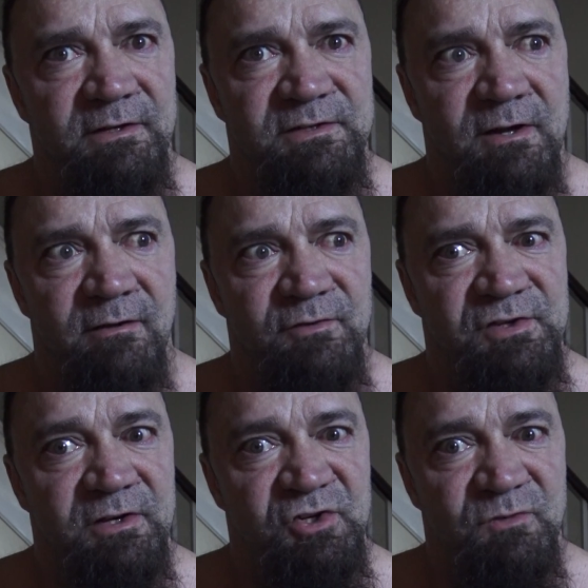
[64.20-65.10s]
in this
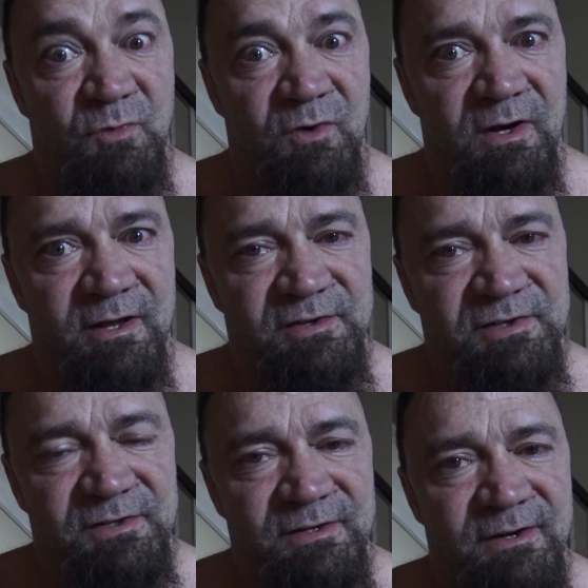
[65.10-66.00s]
conversation more or
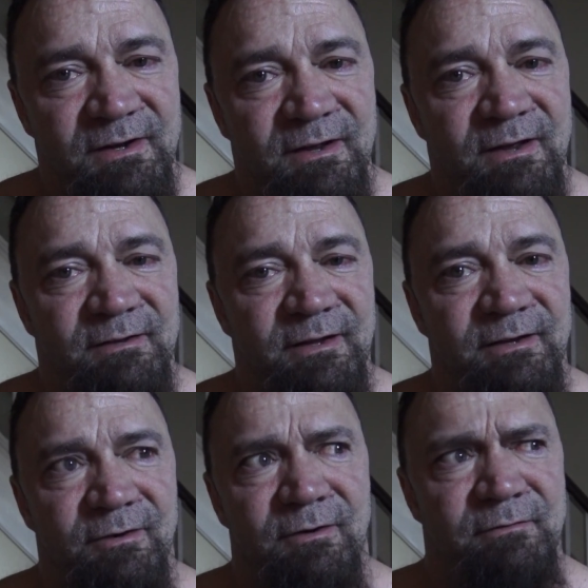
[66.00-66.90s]
less
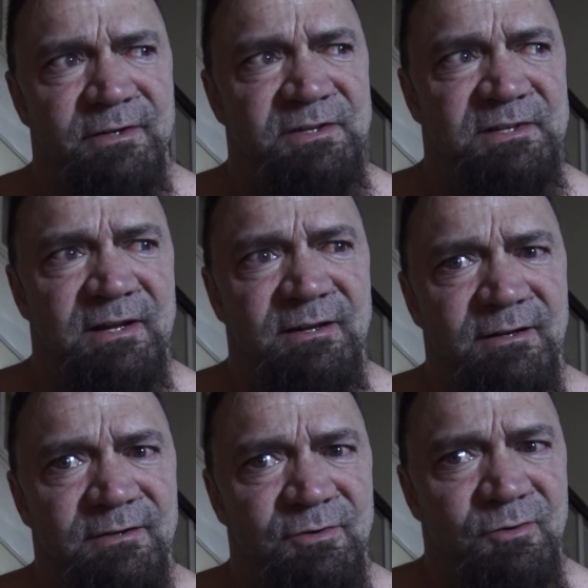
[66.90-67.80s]
that you don't have any
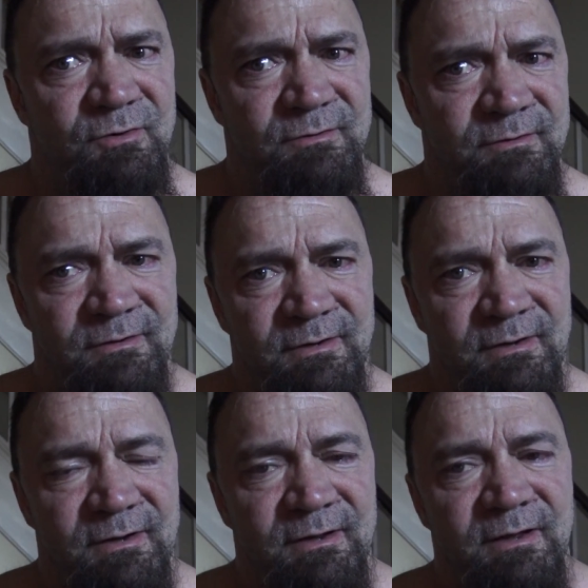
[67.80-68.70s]
standing to,
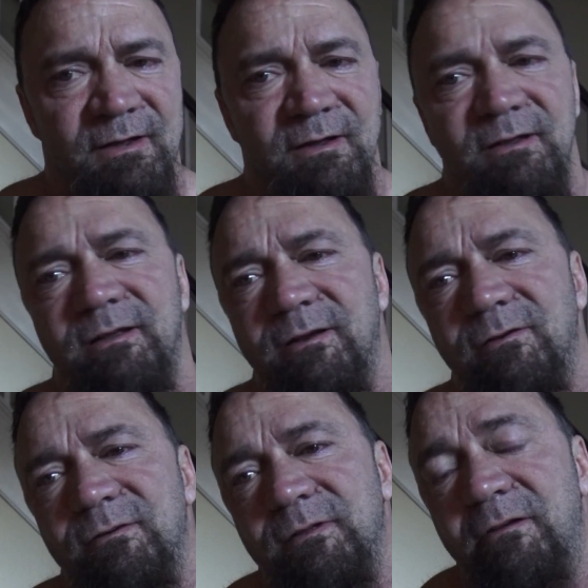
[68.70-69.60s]
you
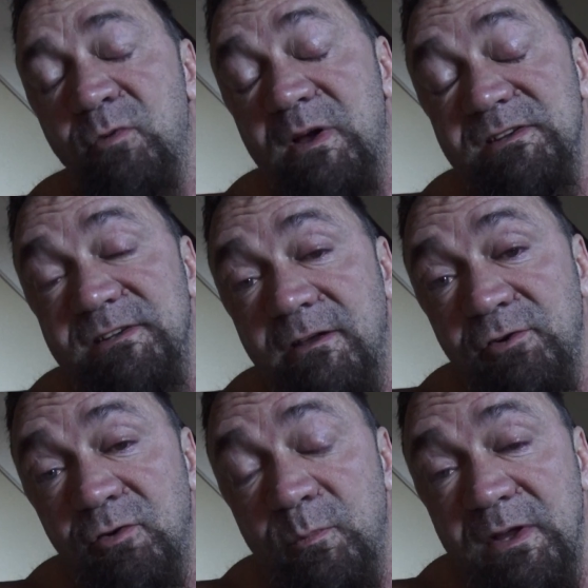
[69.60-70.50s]
know, everybody's
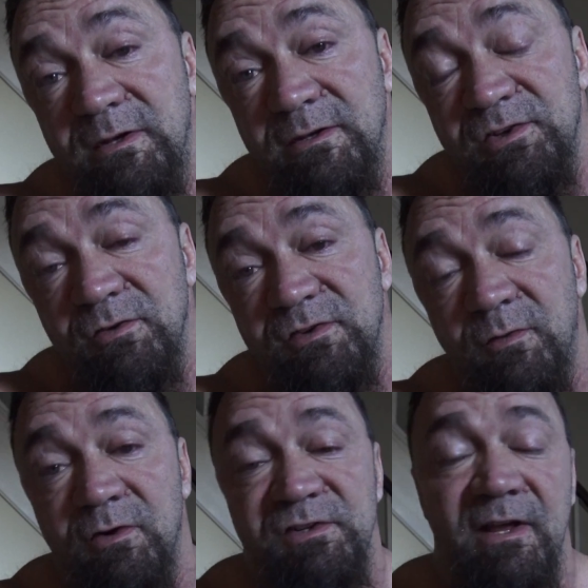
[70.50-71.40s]
entitled to an opinion. So as
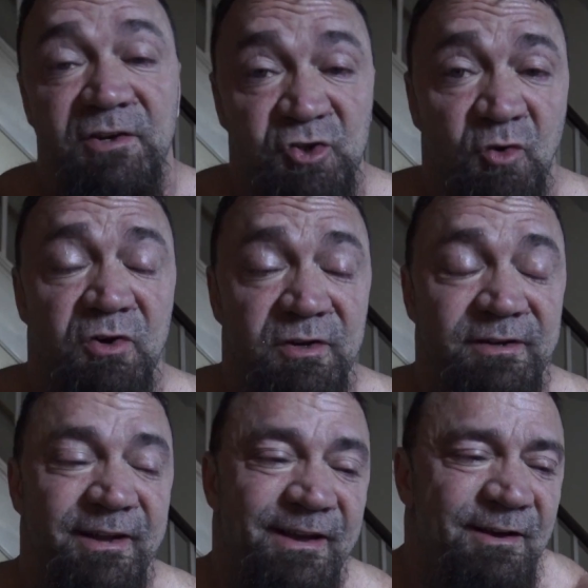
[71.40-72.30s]
far as that, sure,
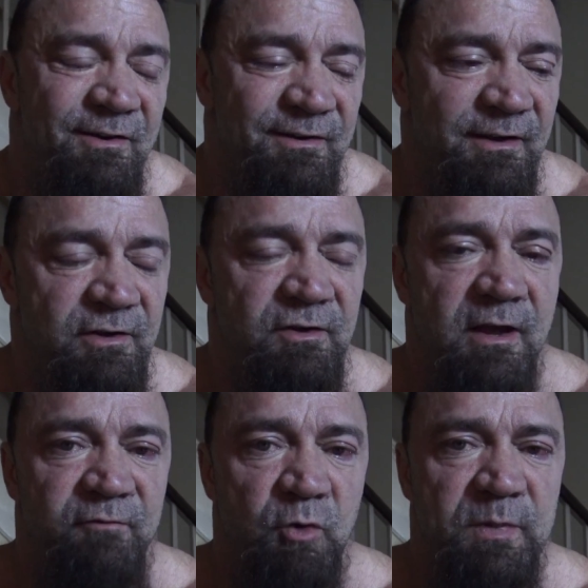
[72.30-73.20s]
you, yeah, uh, you can
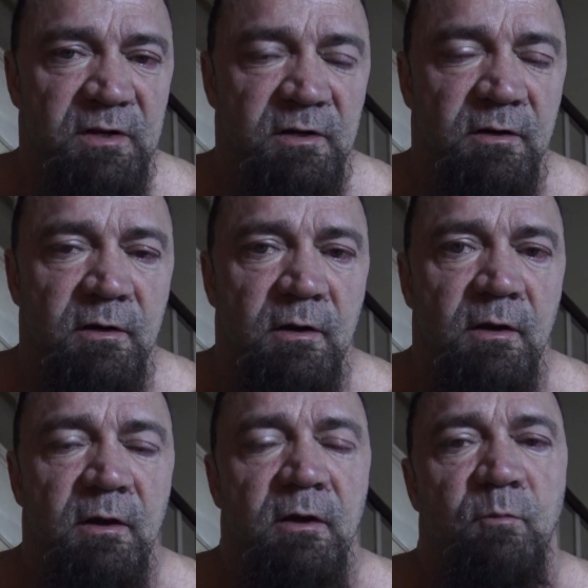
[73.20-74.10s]
have your opinion.
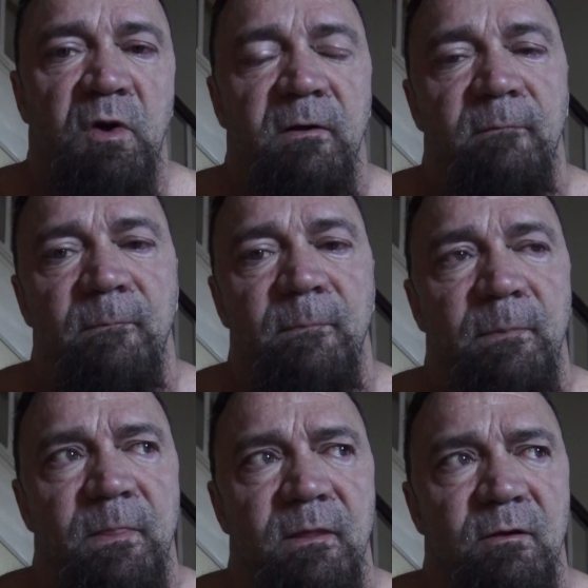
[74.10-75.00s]
But
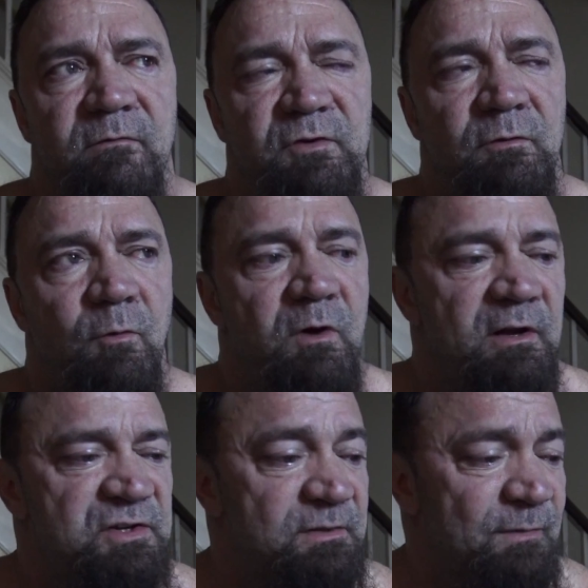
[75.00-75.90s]
if you were to
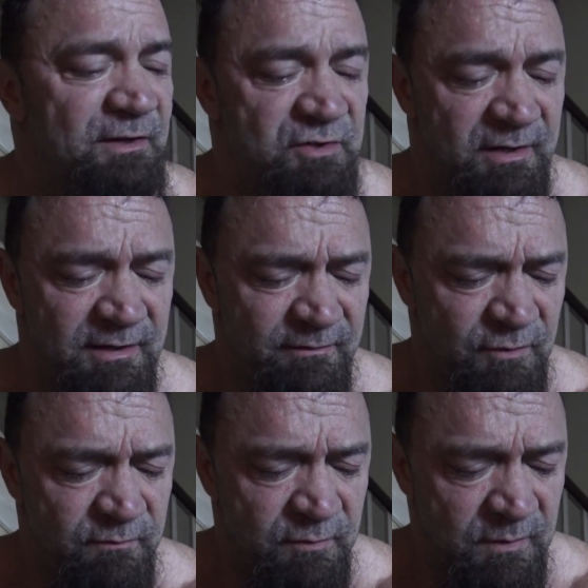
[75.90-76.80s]
watch somebody trying to
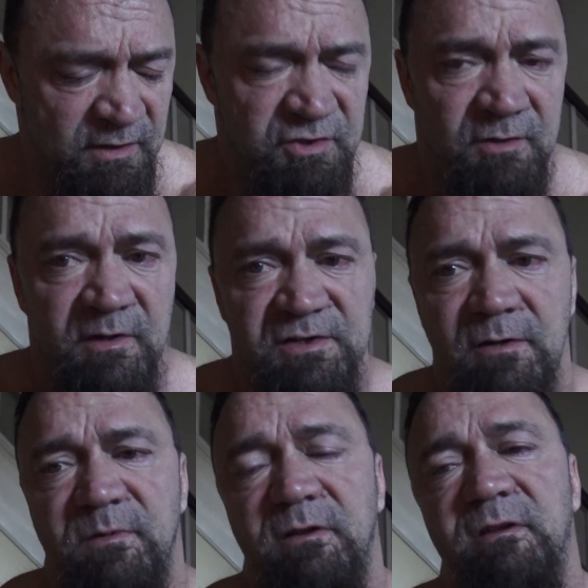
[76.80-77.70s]
give you information about
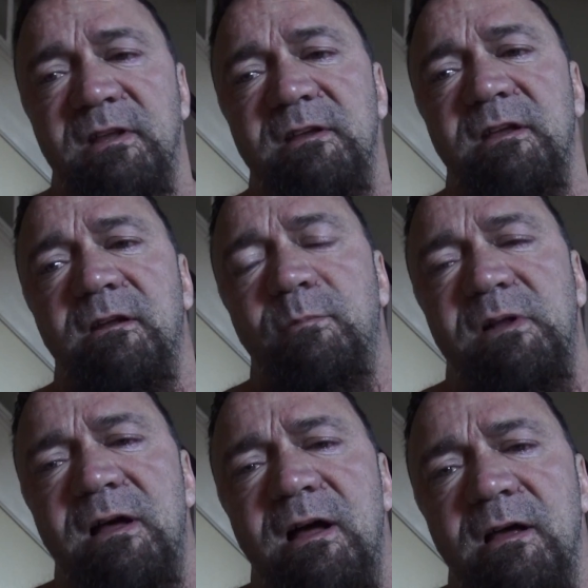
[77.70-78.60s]
something that they can't
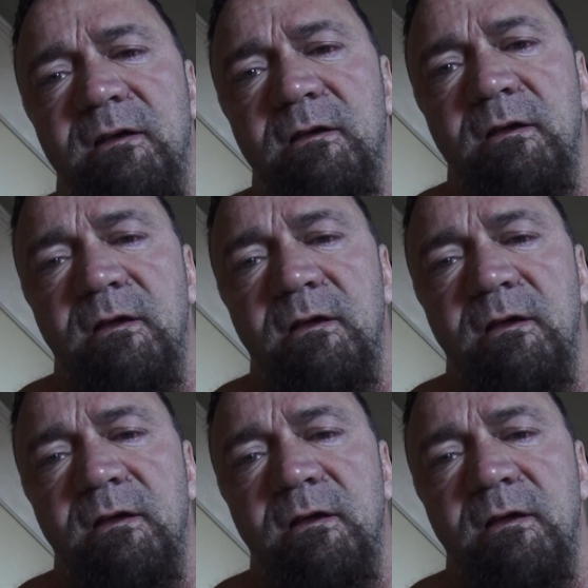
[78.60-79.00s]
apply,